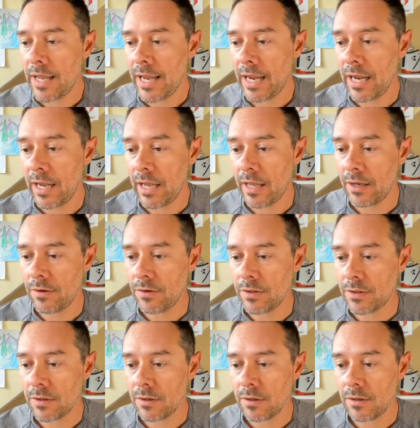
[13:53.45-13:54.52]

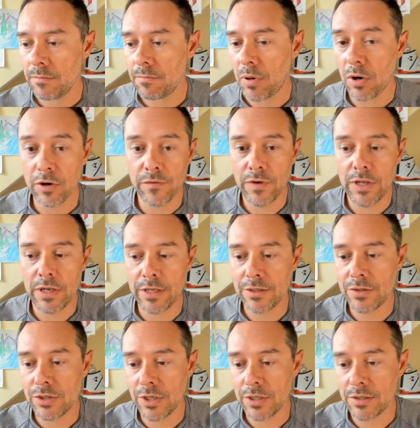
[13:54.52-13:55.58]
And part of it
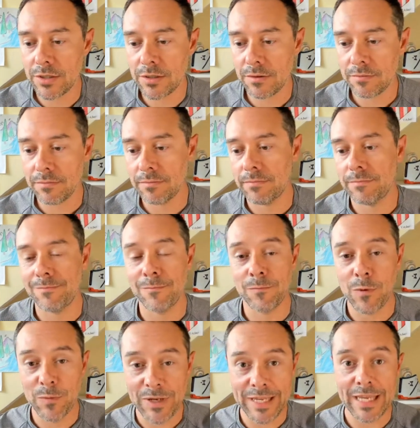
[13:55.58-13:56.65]
is just
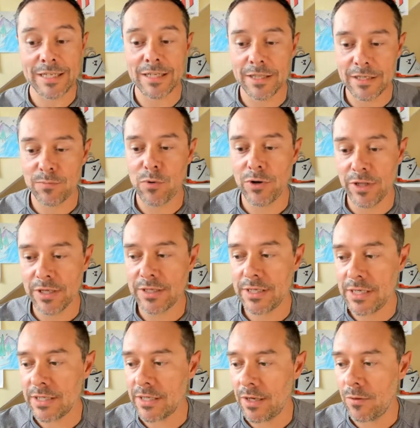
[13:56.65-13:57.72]
when we get to this point of the
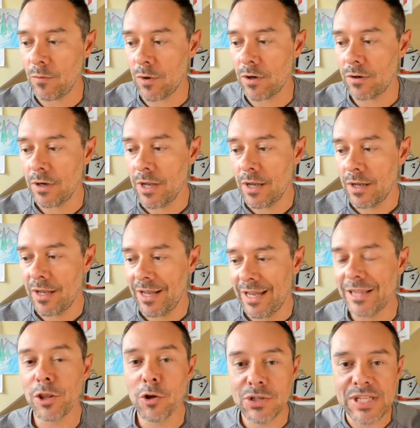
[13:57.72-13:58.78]
season where
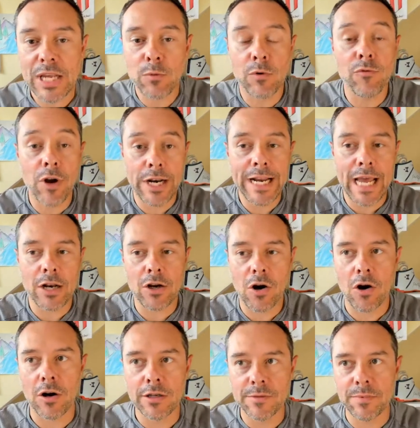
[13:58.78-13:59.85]
it looks like we're running out of cards,